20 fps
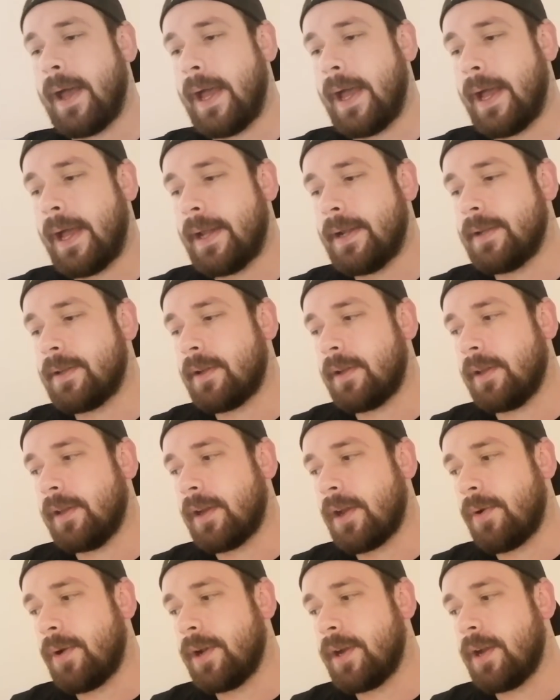And you
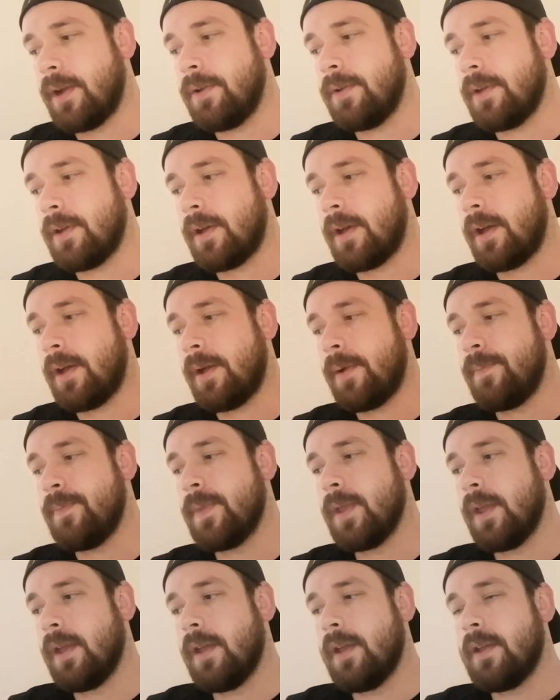know, I know that
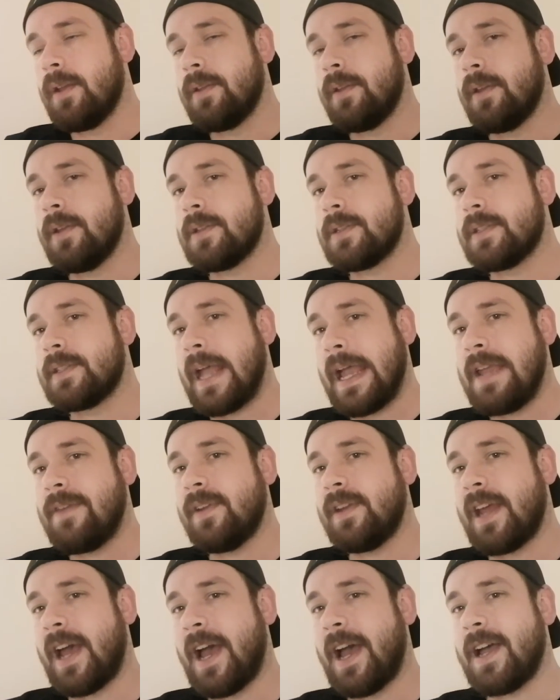um, that
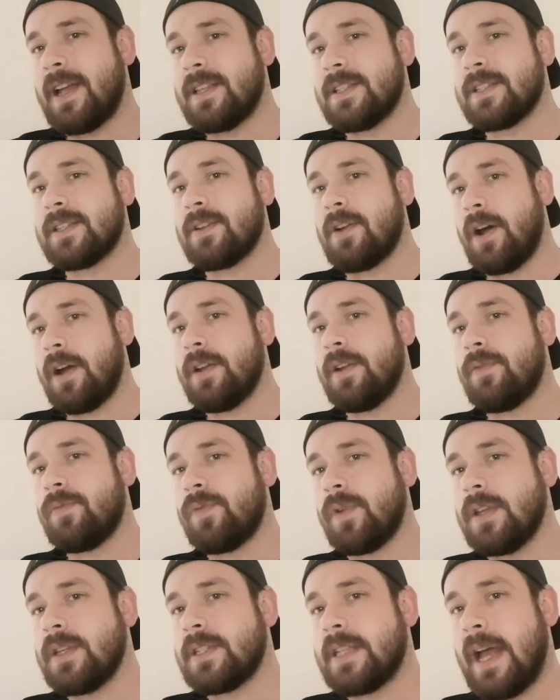David has kind
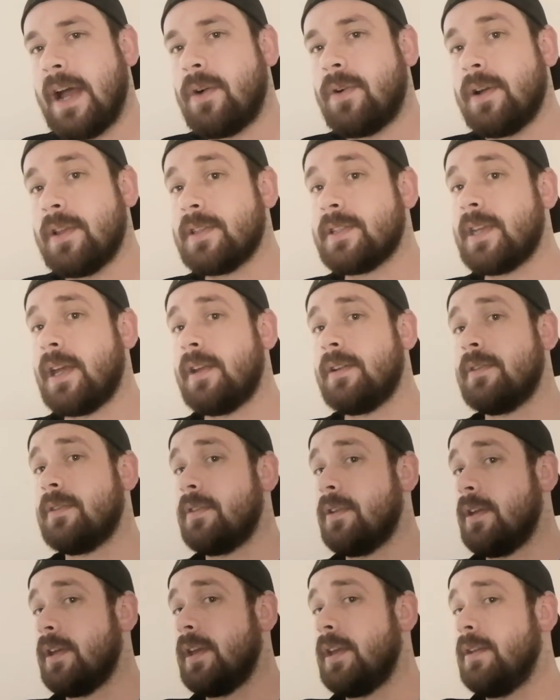of reached out and said
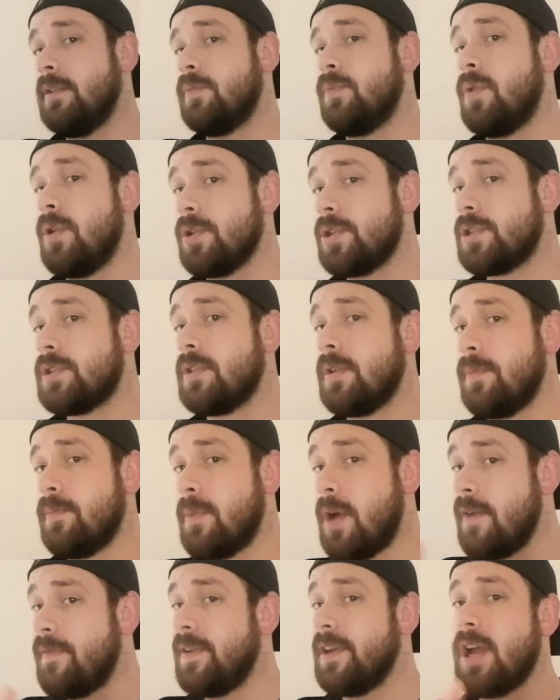that he watched
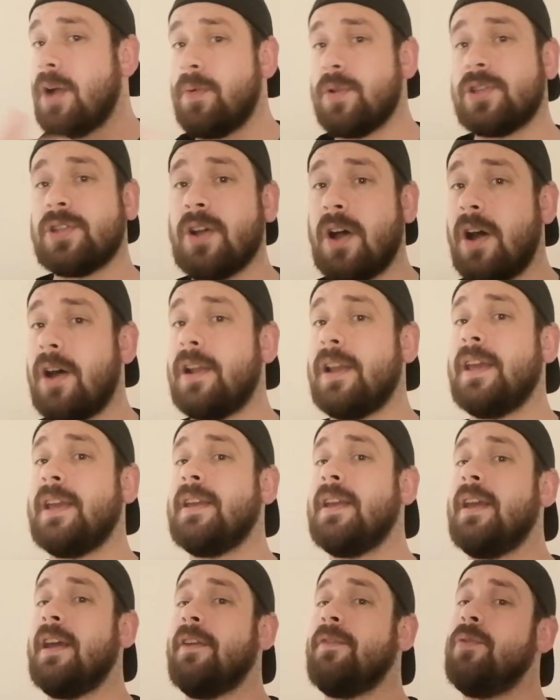my video with
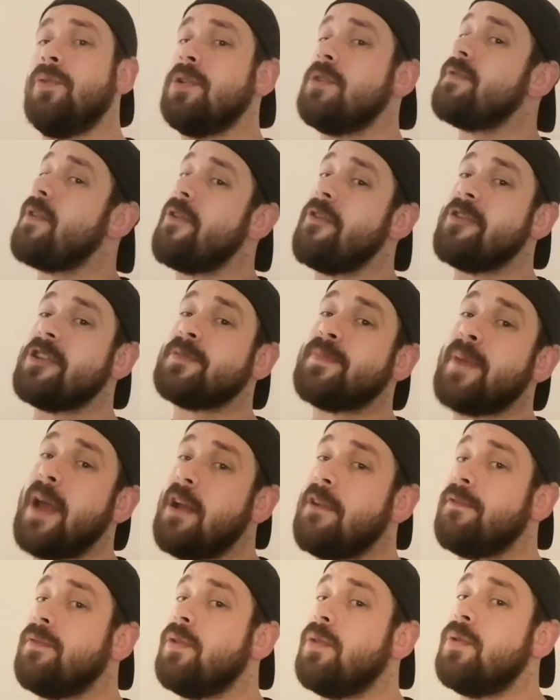Charlie, thought it was very
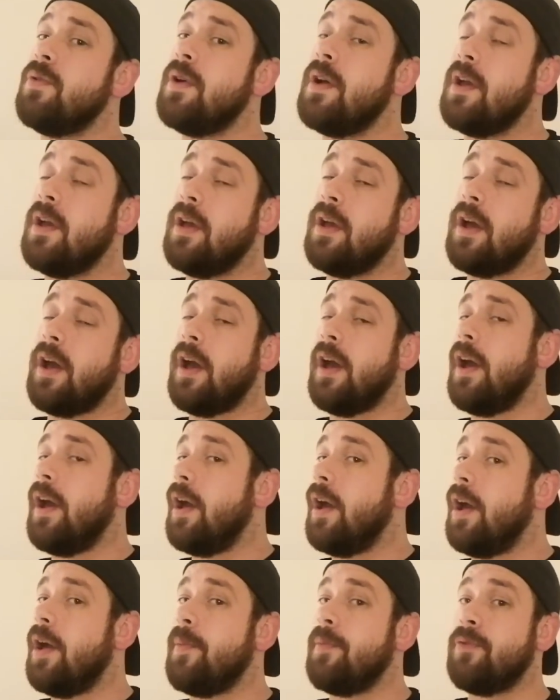respectful,
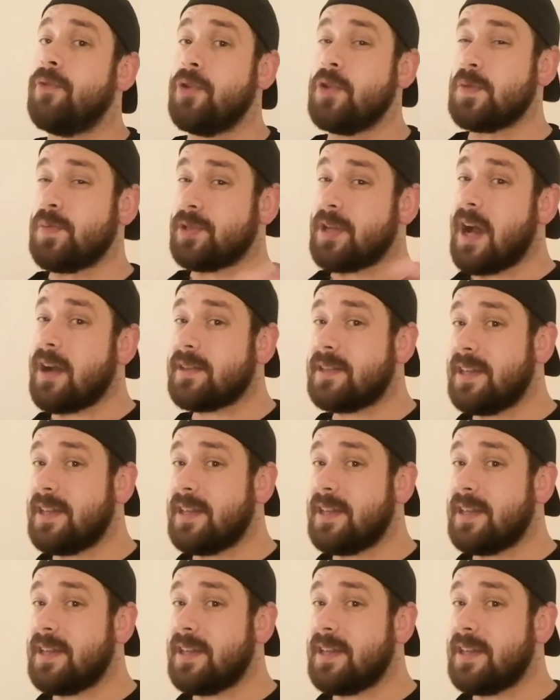uh, thought